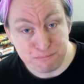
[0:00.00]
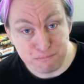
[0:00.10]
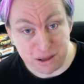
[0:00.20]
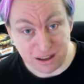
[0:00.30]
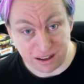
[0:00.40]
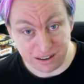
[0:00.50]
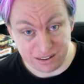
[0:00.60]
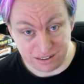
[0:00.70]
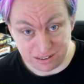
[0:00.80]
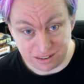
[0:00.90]

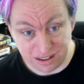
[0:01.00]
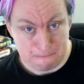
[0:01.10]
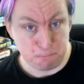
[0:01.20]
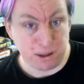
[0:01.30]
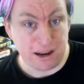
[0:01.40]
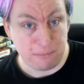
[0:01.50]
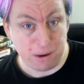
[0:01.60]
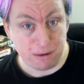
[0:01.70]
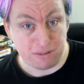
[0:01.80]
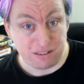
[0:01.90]
because Blaine made
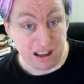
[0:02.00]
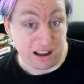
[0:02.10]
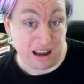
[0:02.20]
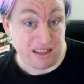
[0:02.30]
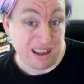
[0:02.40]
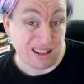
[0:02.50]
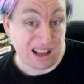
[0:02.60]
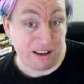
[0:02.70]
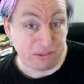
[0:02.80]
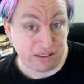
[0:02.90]
a mistake and they
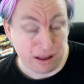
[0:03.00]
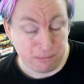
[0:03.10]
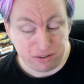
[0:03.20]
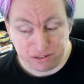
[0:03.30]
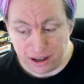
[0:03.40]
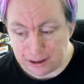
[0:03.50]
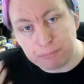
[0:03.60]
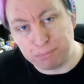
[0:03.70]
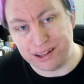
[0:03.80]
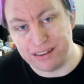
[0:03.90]
laughed at that mistake.
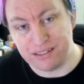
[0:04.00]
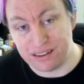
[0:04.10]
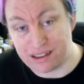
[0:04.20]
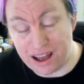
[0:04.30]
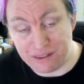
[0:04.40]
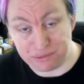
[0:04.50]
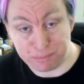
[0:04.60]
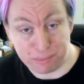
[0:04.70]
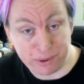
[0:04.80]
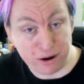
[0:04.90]
Blaine says, I have to
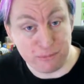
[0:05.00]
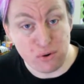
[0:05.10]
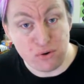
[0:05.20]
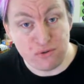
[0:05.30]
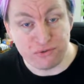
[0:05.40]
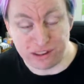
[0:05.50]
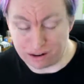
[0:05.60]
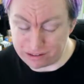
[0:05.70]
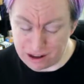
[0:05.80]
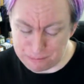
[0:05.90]
prepare to move. That'll
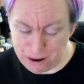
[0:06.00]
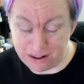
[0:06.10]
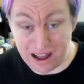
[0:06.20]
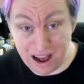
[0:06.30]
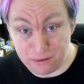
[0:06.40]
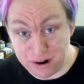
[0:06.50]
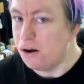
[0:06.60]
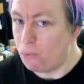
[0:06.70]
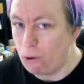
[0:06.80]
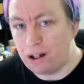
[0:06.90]
take about an hour.
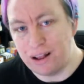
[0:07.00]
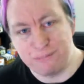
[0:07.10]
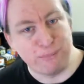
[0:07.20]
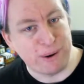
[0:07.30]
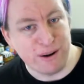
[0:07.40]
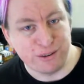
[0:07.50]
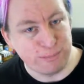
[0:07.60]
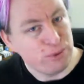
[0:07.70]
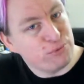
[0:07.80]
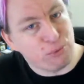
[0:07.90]
While I'm preparing to
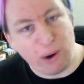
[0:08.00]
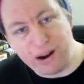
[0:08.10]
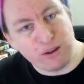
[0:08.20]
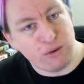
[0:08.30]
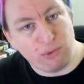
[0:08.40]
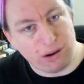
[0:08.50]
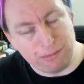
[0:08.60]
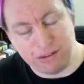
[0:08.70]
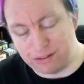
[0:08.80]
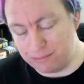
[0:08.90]
move, why don't you riddle me
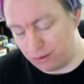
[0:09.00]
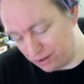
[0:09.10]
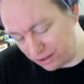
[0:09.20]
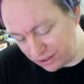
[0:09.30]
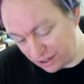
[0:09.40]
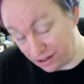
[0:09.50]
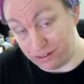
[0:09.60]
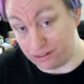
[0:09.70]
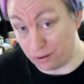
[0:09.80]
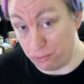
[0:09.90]
some more? And
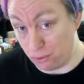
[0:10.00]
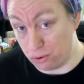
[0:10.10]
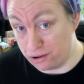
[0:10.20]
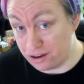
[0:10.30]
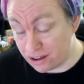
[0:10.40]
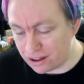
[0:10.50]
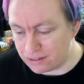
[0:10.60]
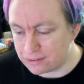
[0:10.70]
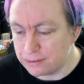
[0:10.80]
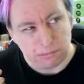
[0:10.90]
so Roland
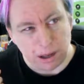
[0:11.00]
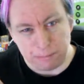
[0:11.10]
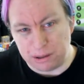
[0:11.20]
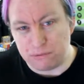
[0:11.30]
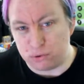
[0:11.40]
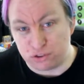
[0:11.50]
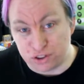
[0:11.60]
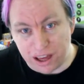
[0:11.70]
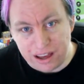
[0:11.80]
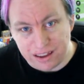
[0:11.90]
does. I believe it was
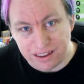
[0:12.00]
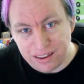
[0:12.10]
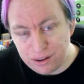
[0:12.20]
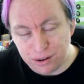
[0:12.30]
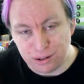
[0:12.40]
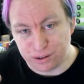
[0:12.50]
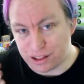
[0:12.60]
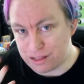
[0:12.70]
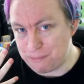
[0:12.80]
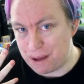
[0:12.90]
Jake looked
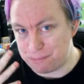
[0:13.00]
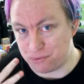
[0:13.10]
at the map and